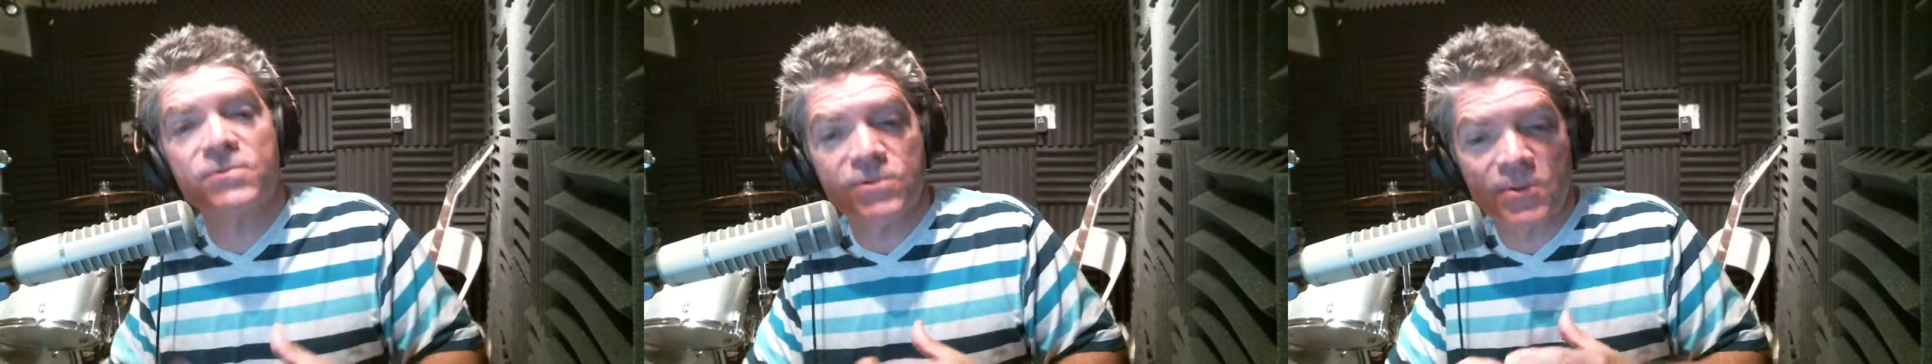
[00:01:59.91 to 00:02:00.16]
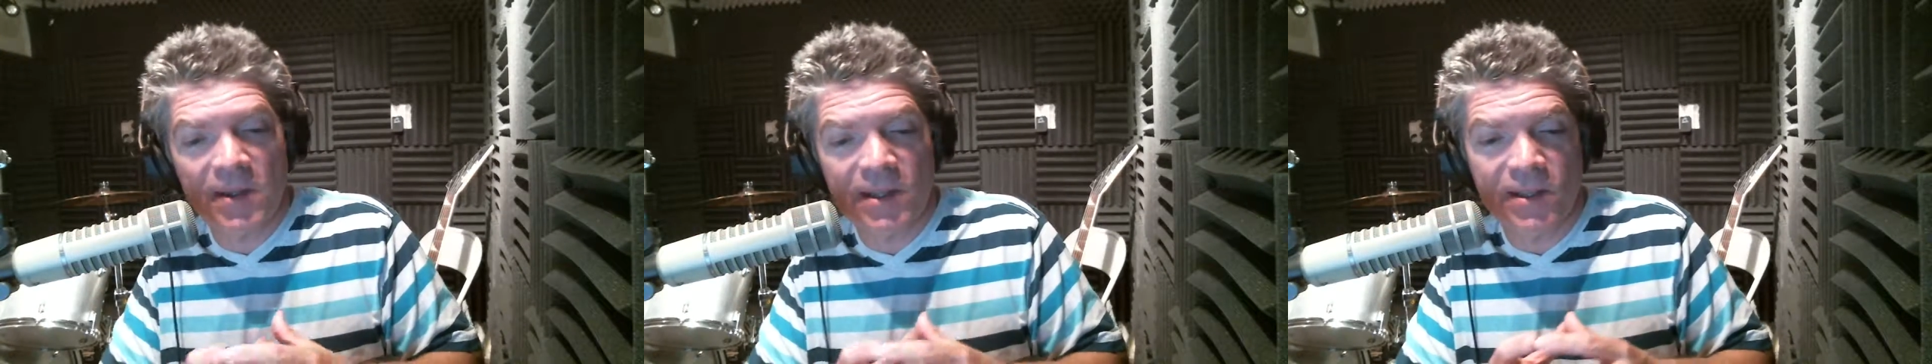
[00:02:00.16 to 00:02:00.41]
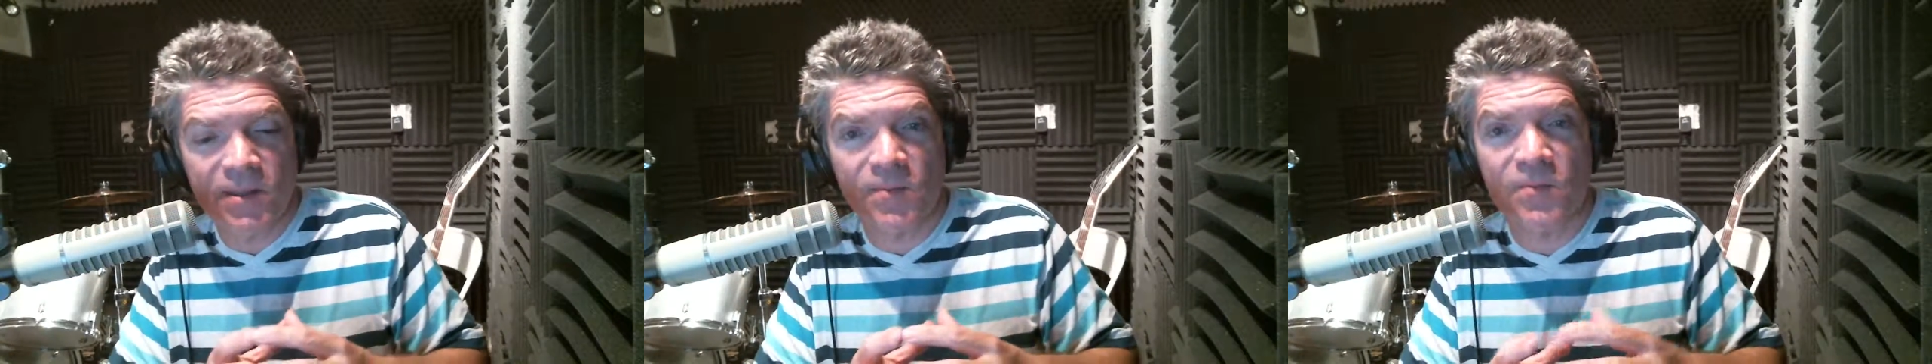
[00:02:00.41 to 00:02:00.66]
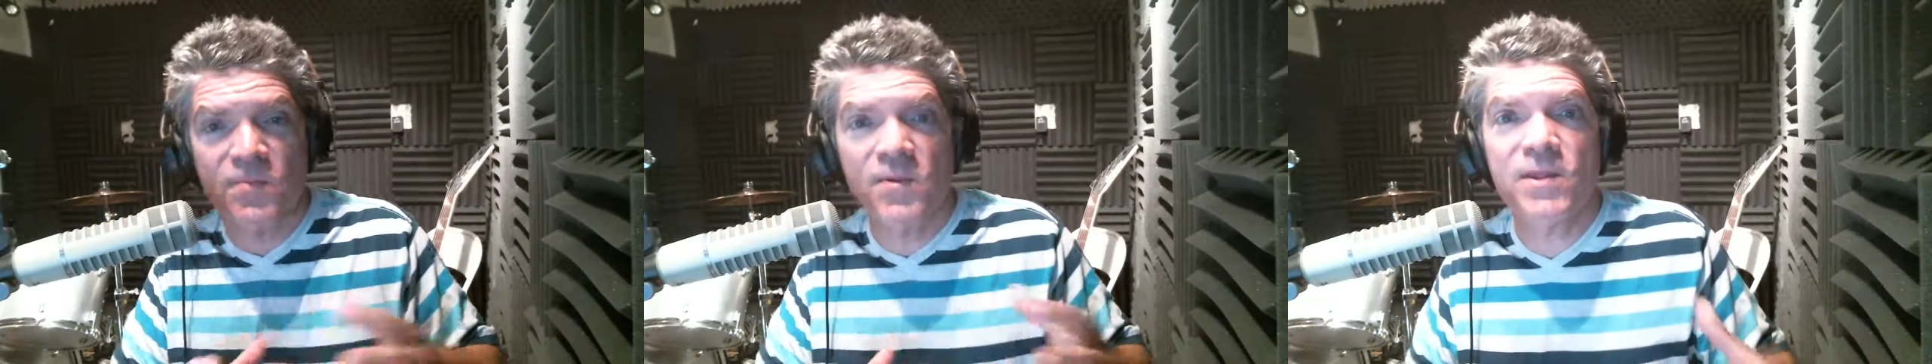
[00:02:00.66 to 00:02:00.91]
which are making
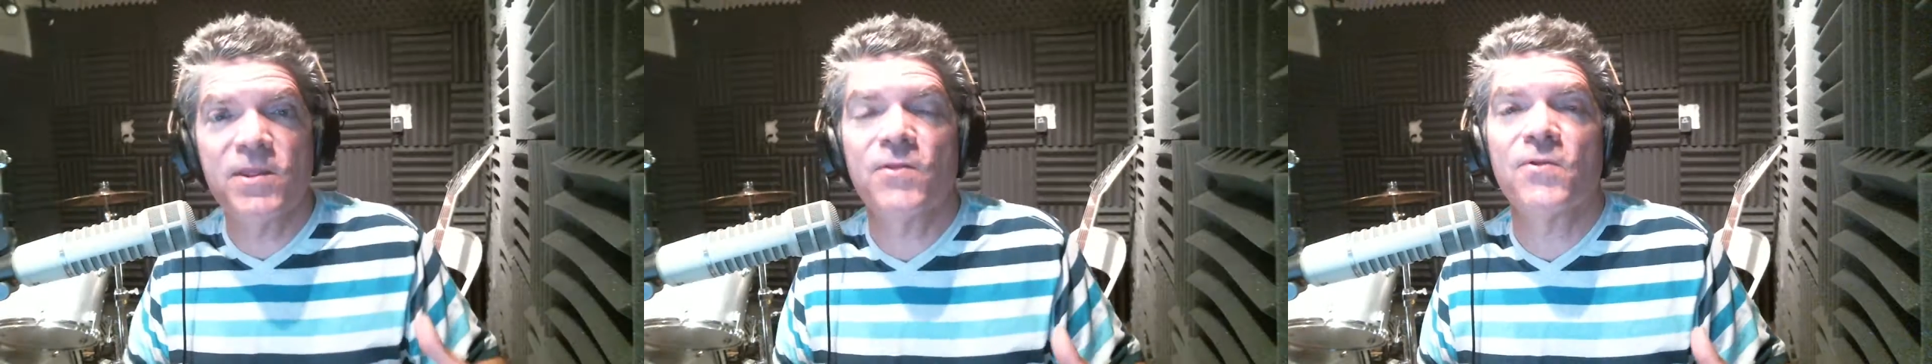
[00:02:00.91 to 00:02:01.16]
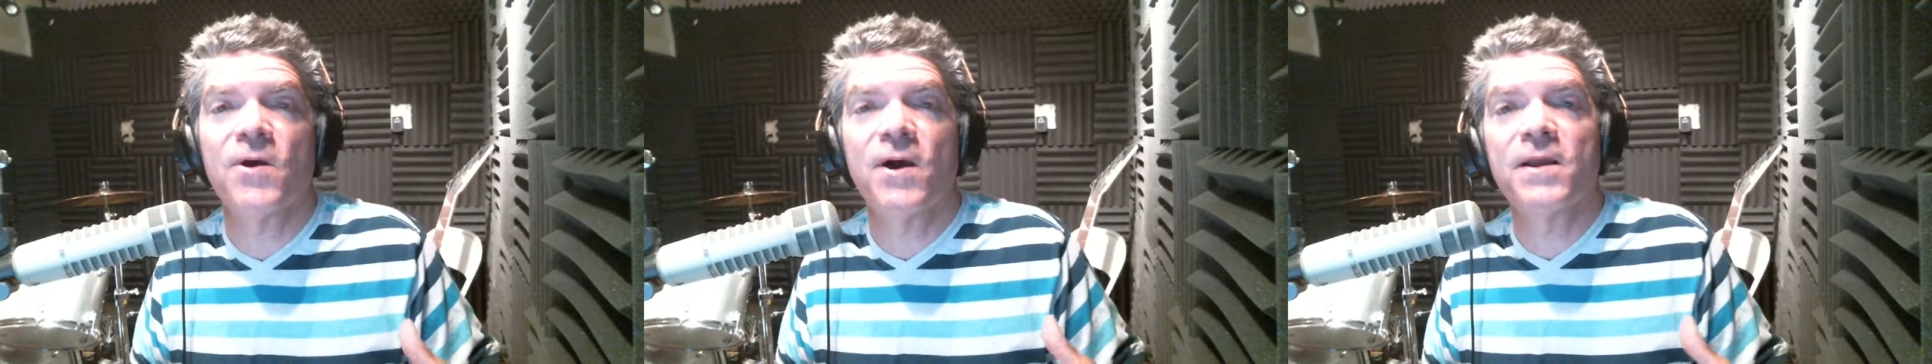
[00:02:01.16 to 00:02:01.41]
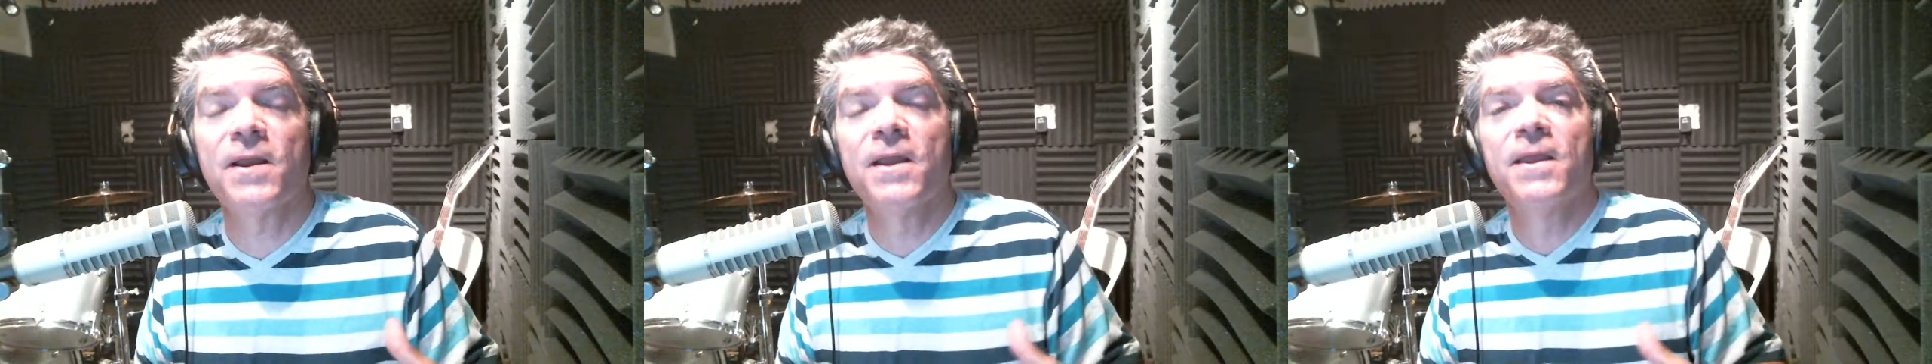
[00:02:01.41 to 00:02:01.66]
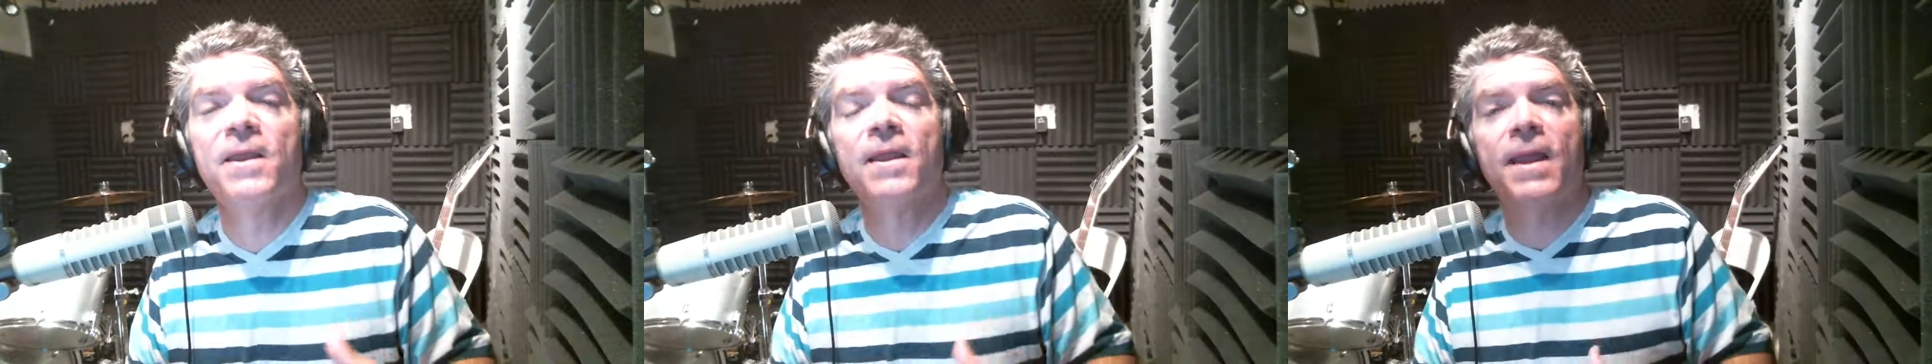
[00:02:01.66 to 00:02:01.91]
them really long.
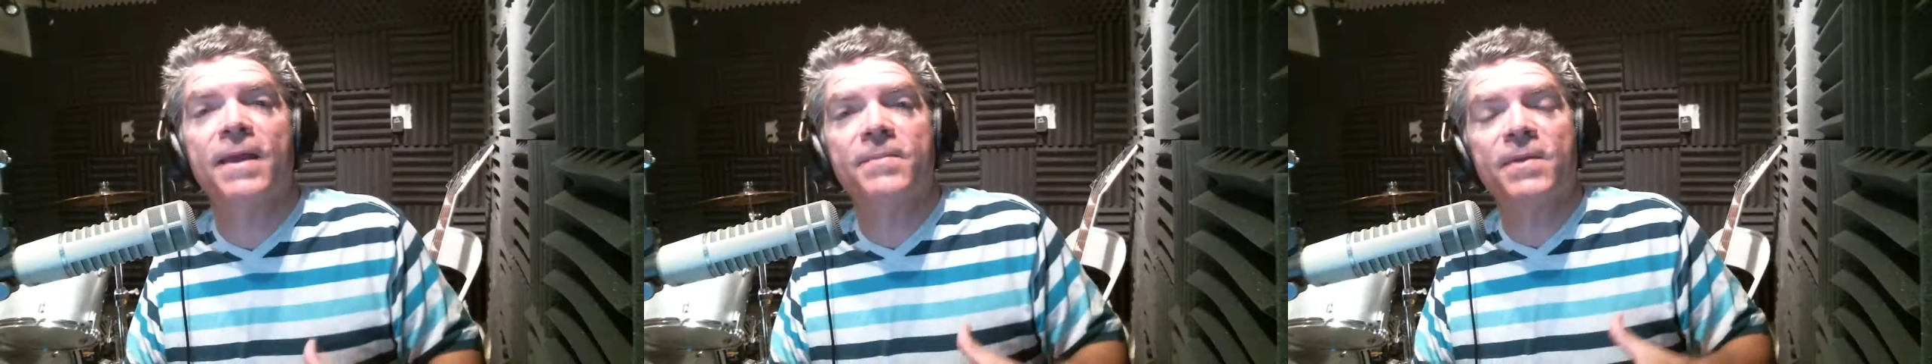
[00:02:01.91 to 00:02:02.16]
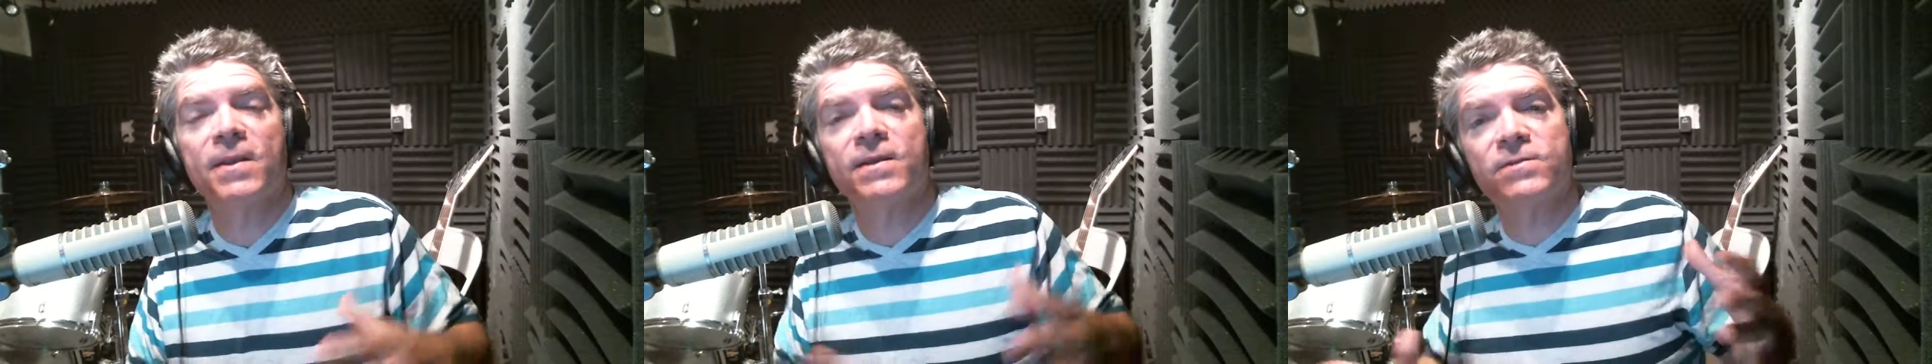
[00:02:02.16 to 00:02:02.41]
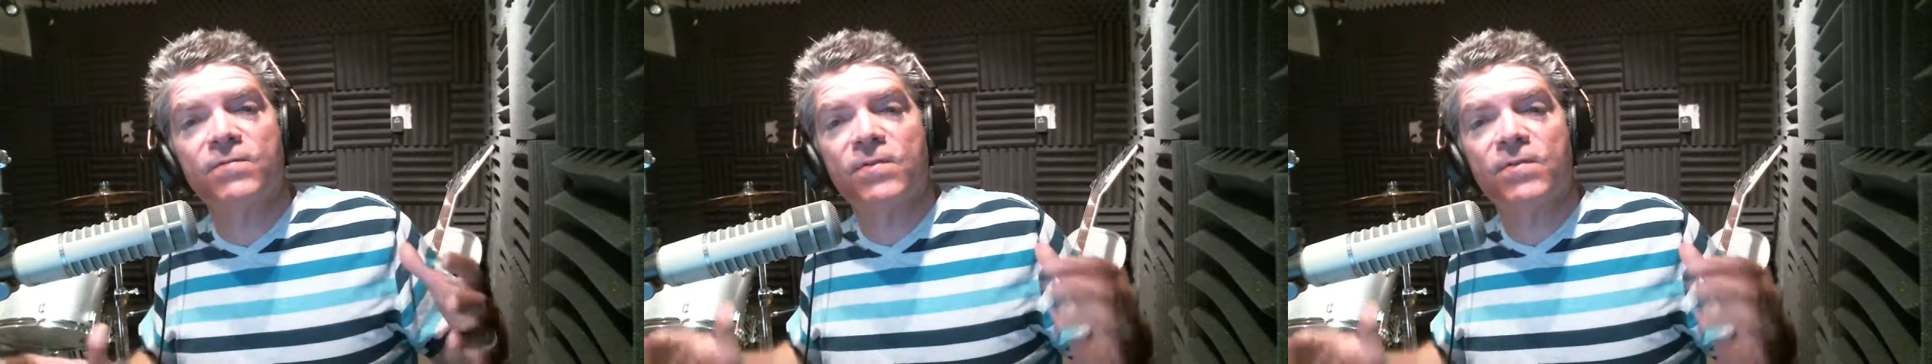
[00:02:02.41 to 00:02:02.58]
And because